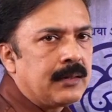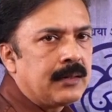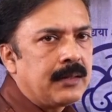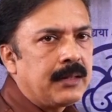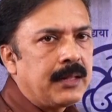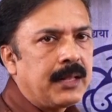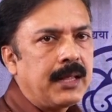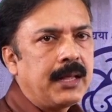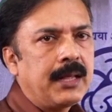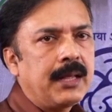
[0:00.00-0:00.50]

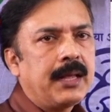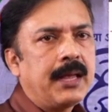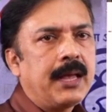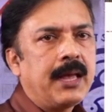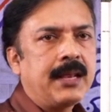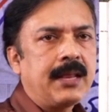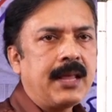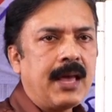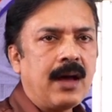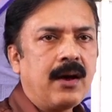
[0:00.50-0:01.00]
the
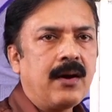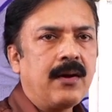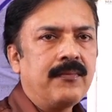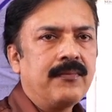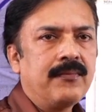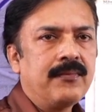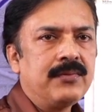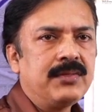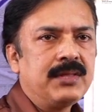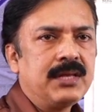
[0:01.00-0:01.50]
area of
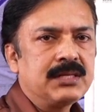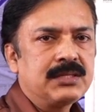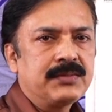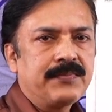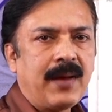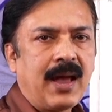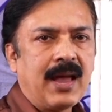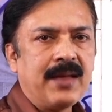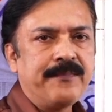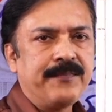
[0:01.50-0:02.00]
these
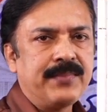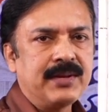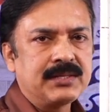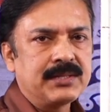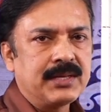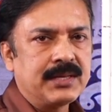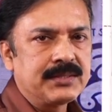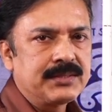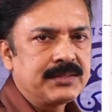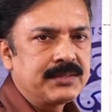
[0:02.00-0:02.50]
5
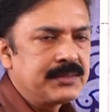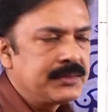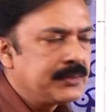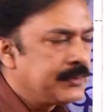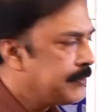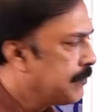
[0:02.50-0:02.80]
pieces.